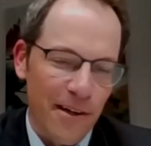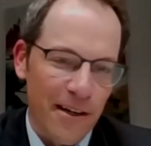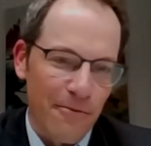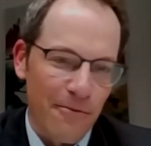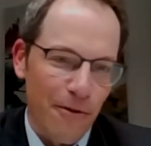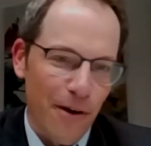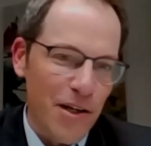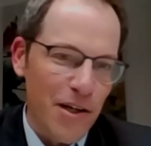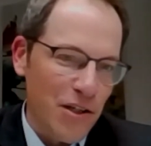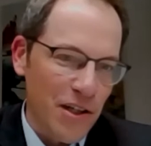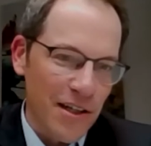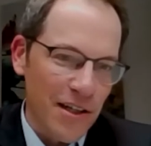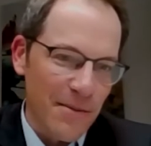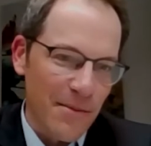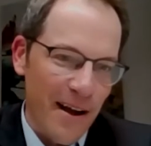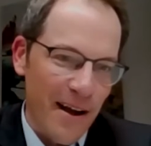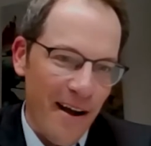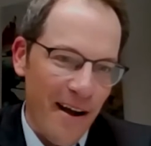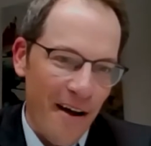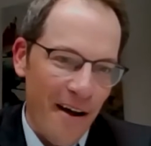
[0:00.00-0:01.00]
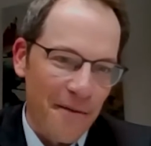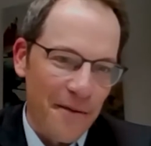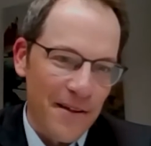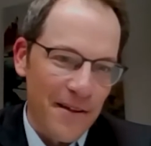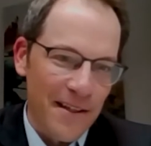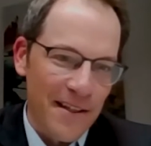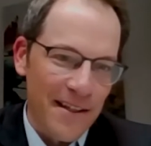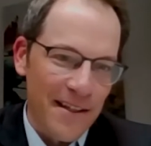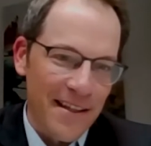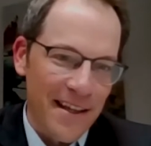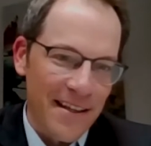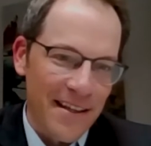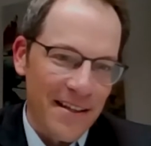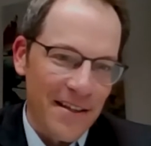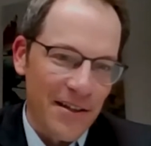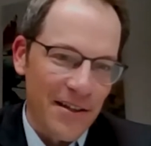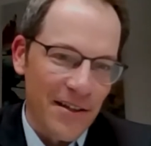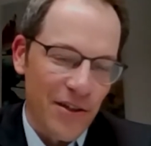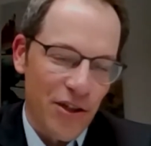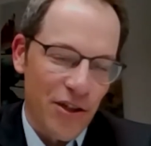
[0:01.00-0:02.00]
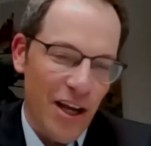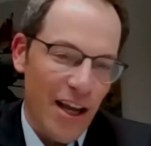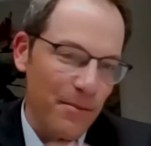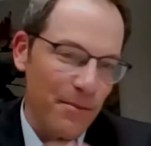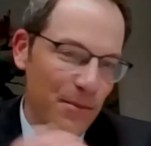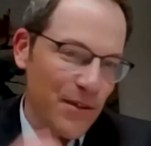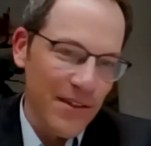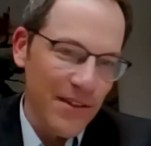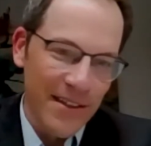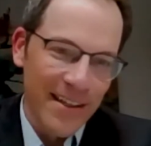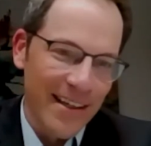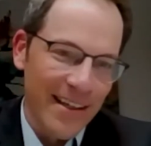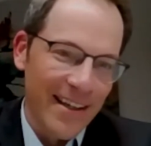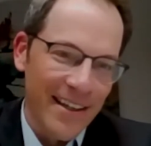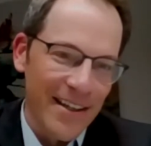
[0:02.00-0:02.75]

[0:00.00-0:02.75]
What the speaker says: rushed into my office and said, "James,